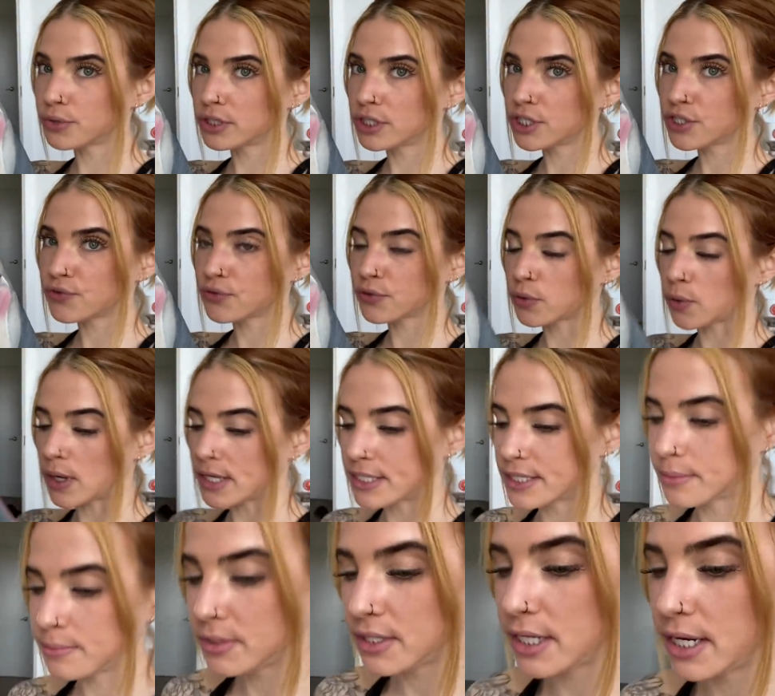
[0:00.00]
this for quite
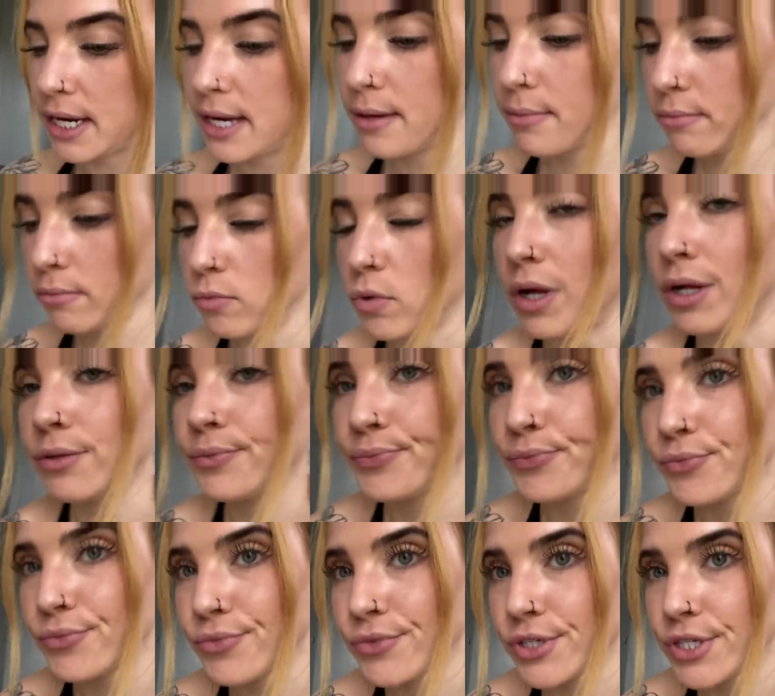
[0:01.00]
some time. Well,
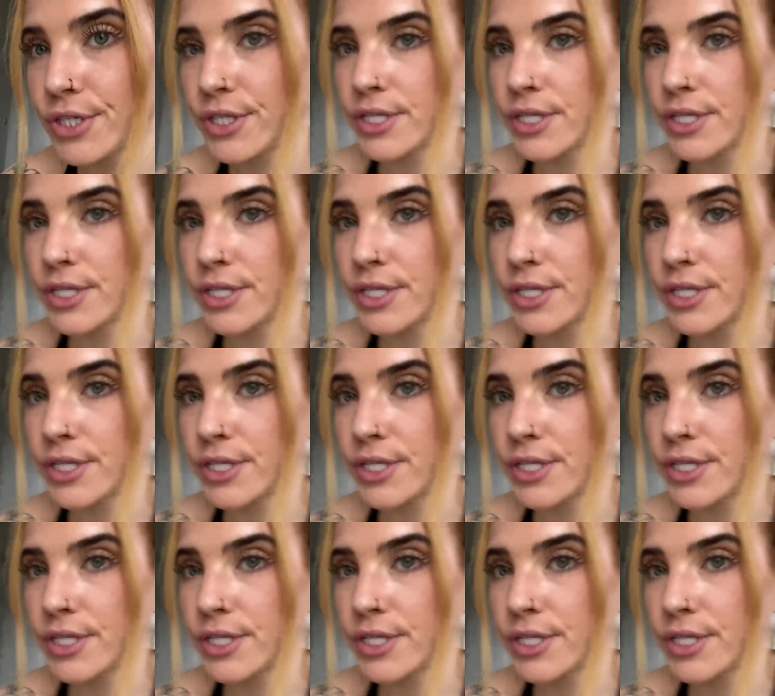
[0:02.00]
since